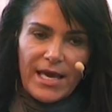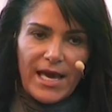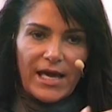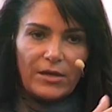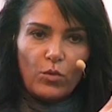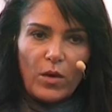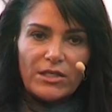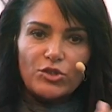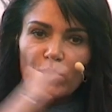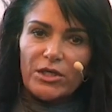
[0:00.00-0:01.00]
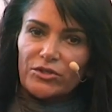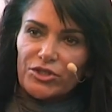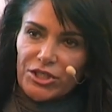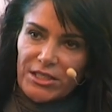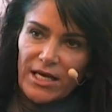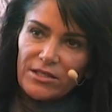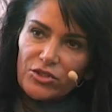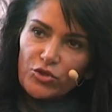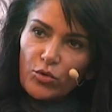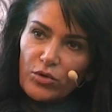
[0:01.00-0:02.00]
And once we understand the
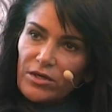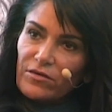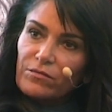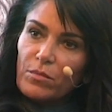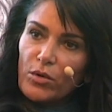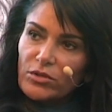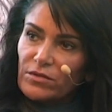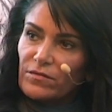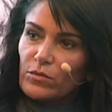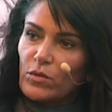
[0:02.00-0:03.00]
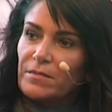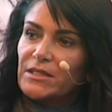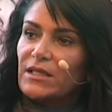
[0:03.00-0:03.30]
story of most of the women